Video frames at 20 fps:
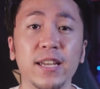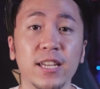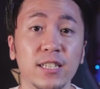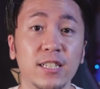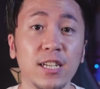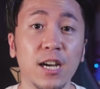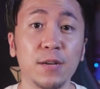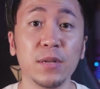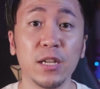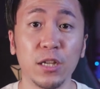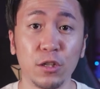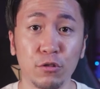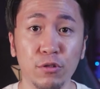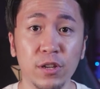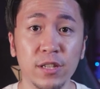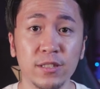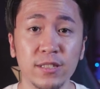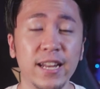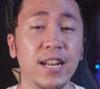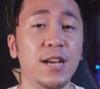income
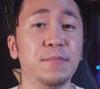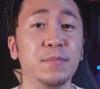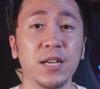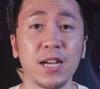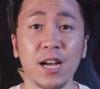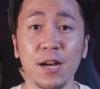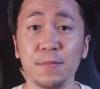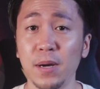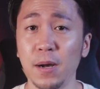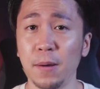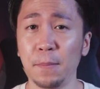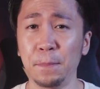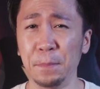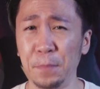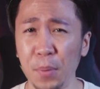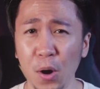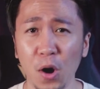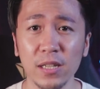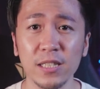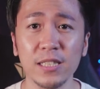increased and I become a
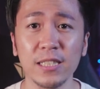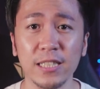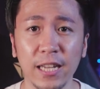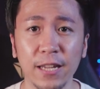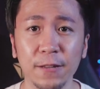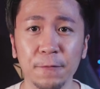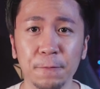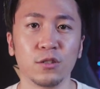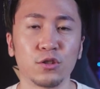baller again.